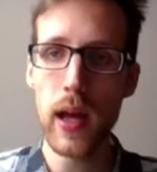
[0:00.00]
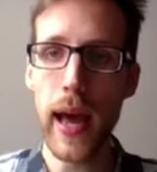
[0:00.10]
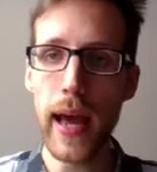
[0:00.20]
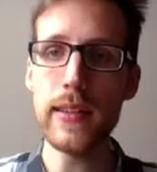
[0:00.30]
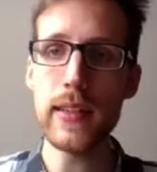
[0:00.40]

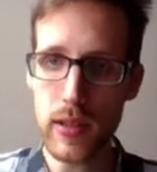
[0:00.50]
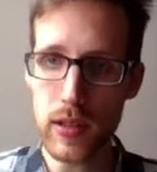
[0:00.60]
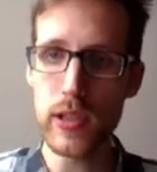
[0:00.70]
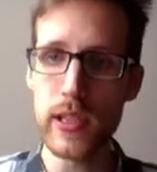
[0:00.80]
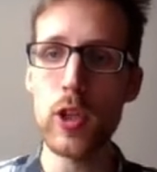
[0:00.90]
and
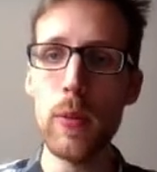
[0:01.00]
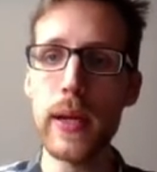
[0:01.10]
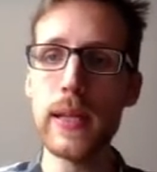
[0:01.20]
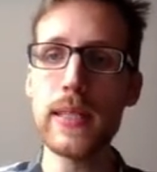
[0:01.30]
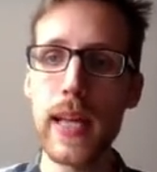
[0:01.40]
the
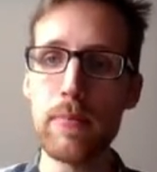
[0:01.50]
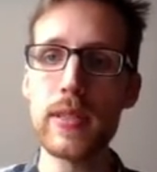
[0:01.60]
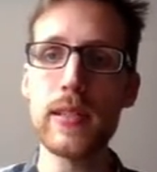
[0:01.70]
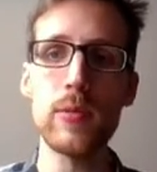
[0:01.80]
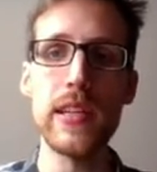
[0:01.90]
typical
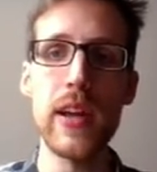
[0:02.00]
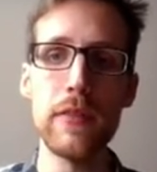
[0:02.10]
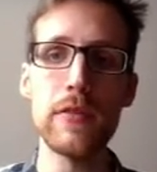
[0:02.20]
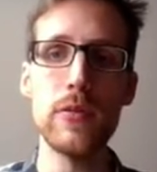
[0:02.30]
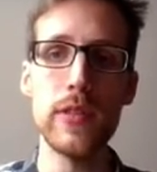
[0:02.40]
steps that you
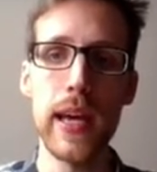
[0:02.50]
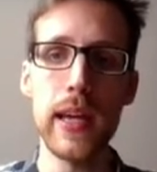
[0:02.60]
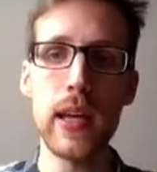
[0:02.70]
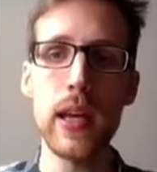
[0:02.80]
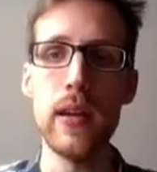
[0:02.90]
have to
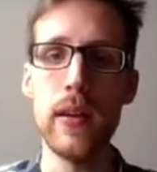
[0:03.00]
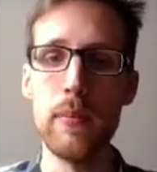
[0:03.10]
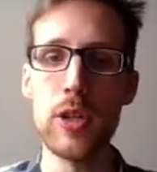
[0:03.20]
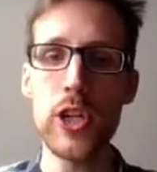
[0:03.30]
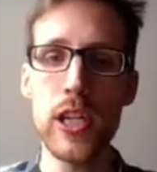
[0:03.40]
take in a
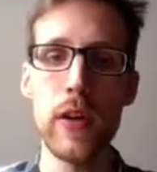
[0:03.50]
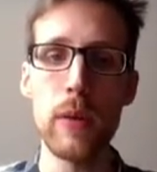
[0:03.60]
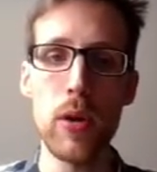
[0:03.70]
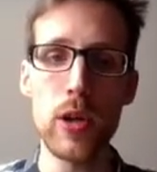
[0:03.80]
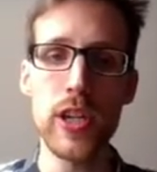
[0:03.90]
machine learning
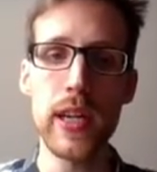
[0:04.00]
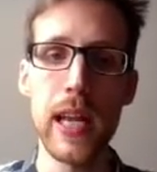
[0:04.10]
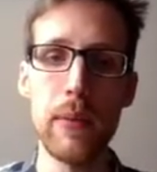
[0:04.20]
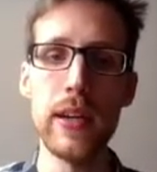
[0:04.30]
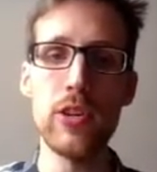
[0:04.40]
project,
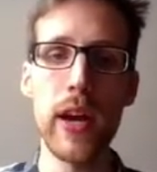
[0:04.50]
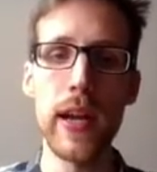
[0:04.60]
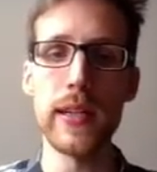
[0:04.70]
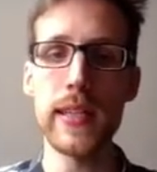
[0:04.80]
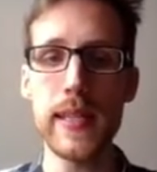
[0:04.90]
namely
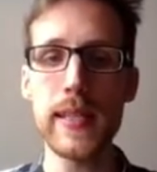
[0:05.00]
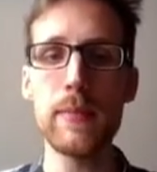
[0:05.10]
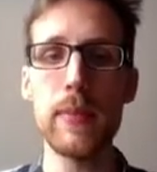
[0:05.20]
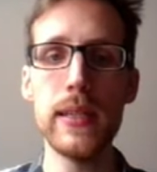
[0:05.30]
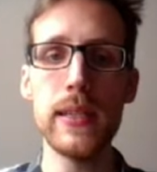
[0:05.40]
training test
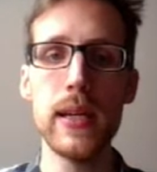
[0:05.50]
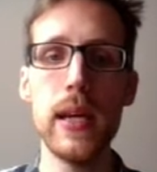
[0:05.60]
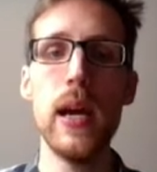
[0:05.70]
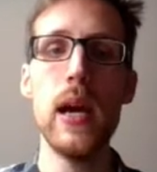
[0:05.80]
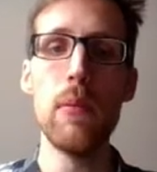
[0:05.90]
split,
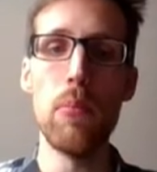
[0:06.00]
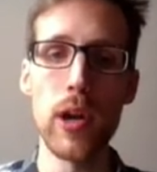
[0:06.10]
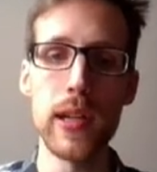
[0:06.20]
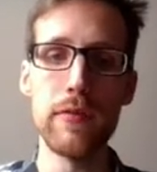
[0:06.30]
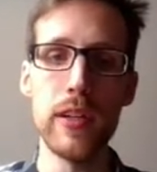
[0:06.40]

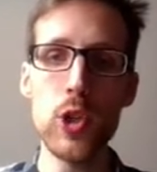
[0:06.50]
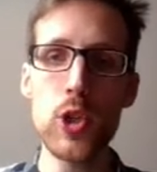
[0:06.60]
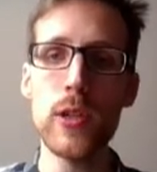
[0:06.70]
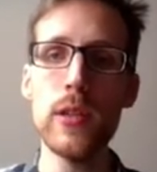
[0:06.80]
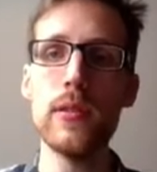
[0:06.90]
model
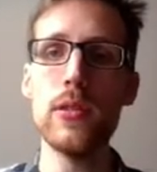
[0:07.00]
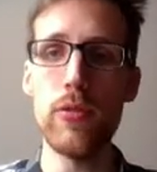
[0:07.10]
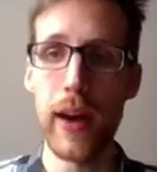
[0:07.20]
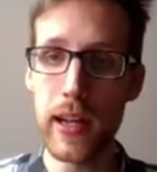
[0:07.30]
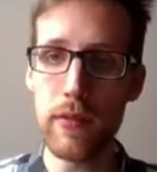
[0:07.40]
definition,
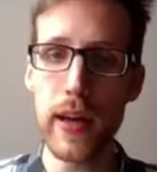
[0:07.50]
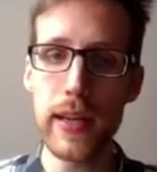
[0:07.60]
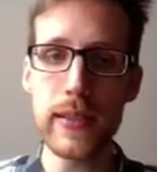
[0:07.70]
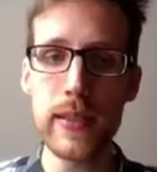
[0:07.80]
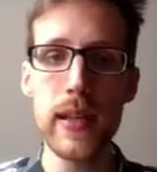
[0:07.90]
training
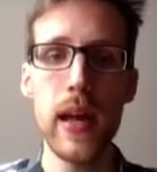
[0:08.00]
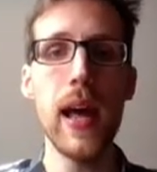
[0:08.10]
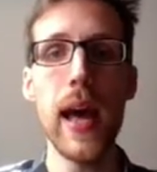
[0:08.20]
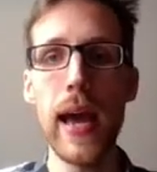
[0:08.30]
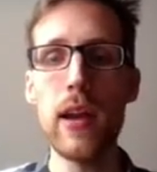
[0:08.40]
phase,
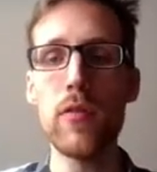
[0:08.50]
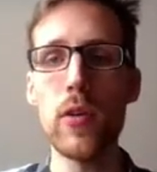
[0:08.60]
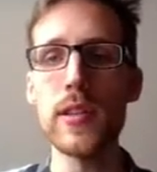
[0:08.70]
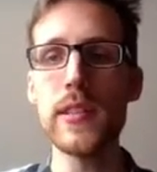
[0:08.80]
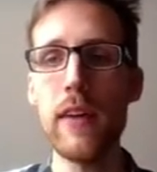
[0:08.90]
and of
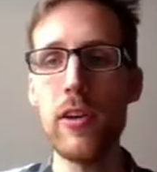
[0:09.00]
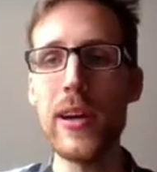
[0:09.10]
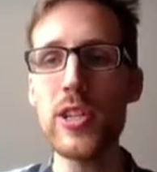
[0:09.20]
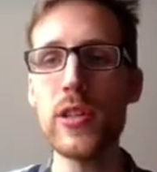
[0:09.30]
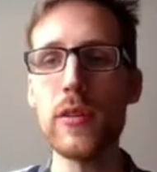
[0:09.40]
course
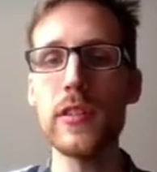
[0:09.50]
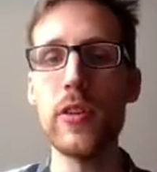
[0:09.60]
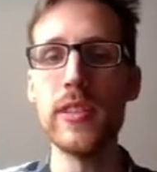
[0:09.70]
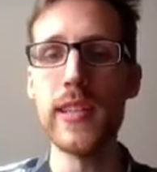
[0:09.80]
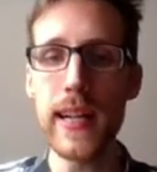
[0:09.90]
evaluation of the
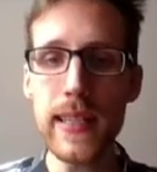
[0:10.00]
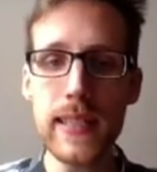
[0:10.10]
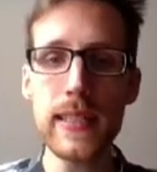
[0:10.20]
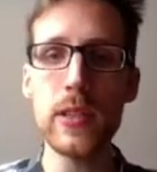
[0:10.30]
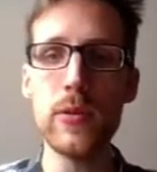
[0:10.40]

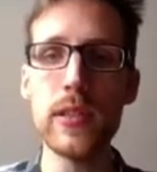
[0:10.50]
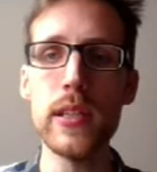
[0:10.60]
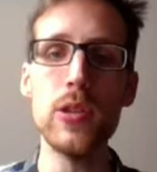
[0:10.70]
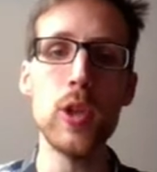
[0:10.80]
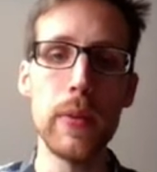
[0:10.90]
results
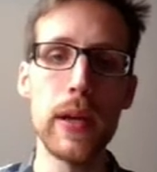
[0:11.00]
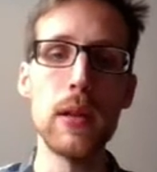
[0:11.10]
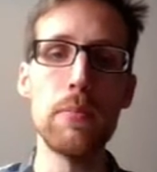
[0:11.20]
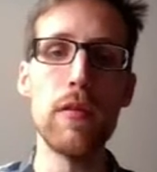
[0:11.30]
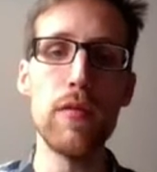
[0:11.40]
using typical
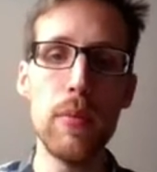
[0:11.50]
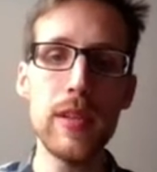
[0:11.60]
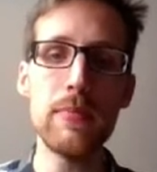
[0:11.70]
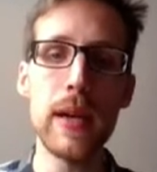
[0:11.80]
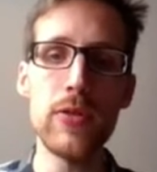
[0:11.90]

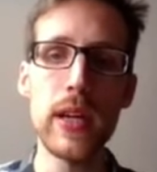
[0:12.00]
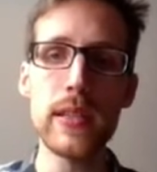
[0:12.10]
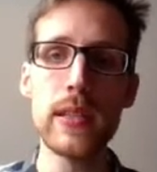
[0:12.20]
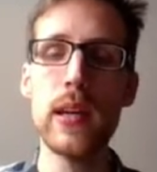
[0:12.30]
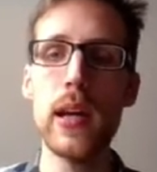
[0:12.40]
performance
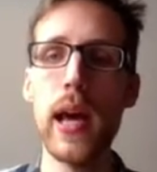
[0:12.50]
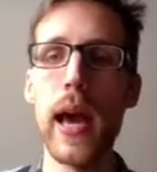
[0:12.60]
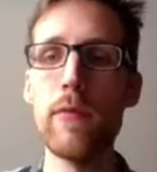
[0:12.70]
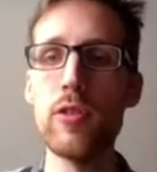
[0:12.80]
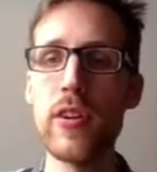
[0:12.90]
metrics
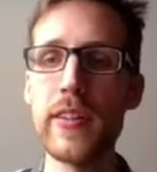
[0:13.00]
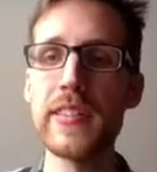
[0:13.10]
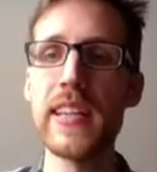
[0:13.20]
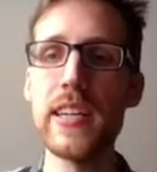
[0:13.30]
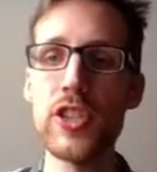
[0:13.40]
and
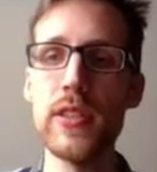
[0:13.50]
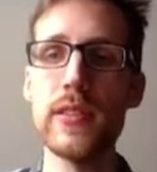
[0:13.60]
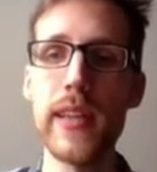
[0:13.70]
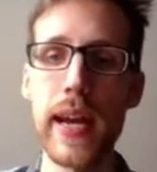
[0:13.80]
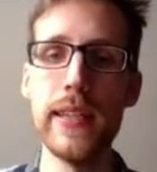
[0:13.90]
visualization
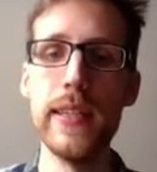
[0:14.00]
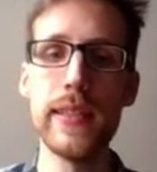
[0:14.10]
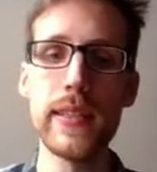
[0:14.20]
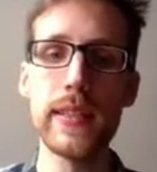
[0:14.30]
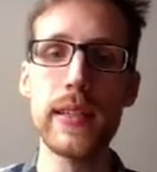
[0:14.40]

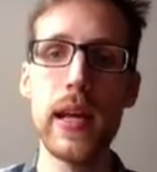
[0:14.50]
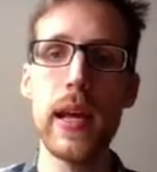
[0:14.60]
techniques.